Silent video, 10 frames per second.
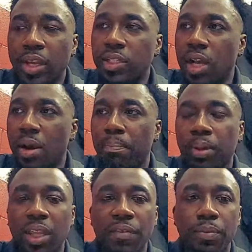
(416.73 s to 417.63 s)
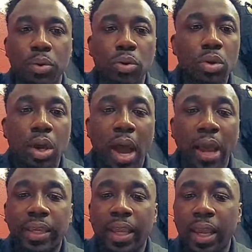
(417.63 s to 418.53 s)
It's unbelievable.
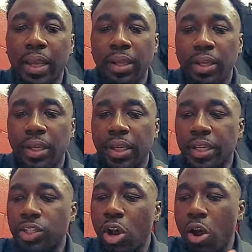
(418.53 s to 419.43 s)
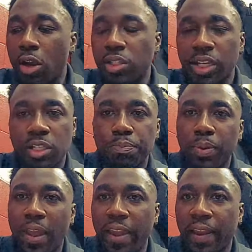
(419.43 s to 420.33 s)
I can't it's hard to
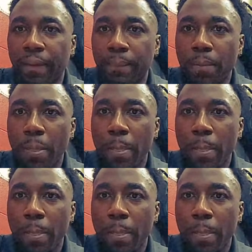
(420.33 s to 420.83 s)
explain.